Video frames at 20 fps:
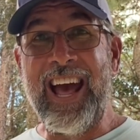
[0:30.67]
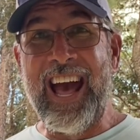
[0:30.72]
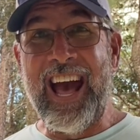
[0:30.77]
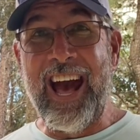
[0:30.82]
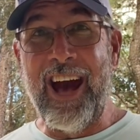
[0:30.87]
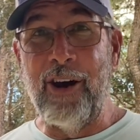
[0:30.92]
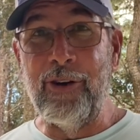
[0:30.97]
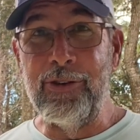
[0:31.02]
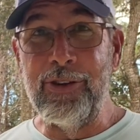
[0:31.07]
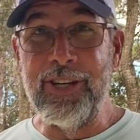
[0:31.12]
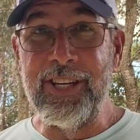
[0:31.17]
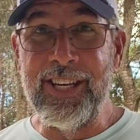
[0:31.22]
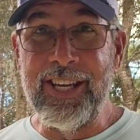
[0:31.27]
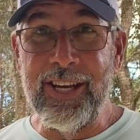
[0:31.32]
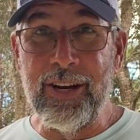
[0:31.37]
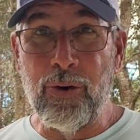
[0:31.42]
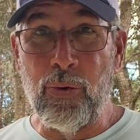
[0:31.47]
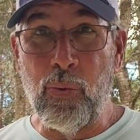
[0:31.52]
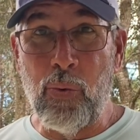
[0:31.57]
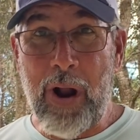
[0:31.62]
how you
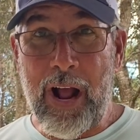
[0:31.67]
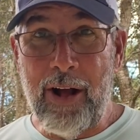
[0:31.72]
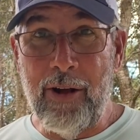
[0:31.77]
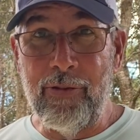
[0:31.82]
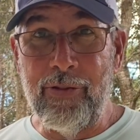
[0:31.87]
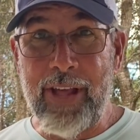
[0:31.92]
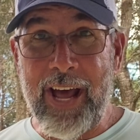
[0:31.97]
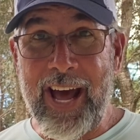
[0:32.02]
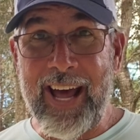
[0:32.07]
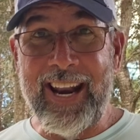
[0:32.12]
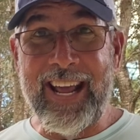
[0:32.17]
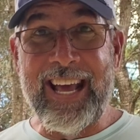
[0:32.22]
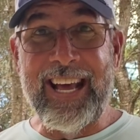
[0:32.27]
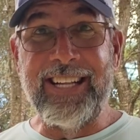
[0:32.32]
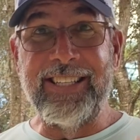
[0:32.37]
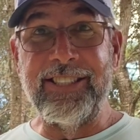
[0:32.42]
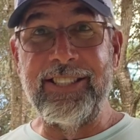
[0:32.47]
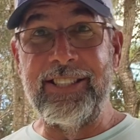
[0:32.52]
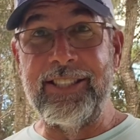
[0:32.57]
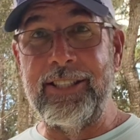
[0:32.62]
get around that
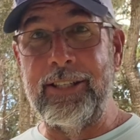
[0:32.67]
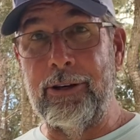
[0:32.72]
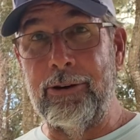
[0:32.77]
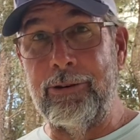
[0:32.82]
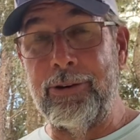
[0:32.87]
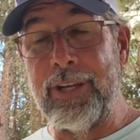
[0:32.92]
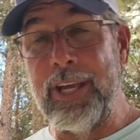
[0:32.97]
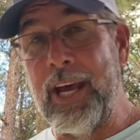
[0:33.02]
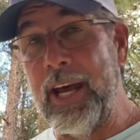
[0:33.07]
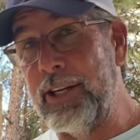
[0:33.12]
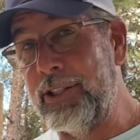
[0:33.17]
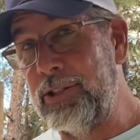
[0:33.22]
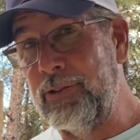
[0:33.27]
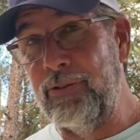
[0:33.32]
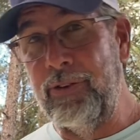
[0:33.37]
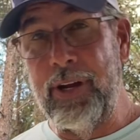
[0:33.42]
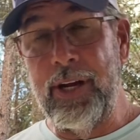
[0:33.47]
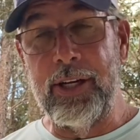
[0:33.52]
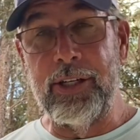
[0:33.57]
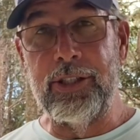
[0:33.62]
and still catch
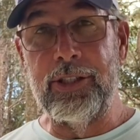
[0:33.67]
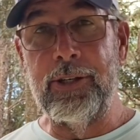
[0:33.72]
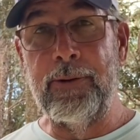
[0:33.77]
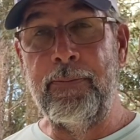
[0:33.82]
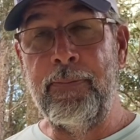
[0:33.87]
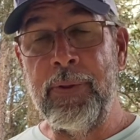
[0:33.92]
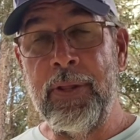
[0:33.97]
fish.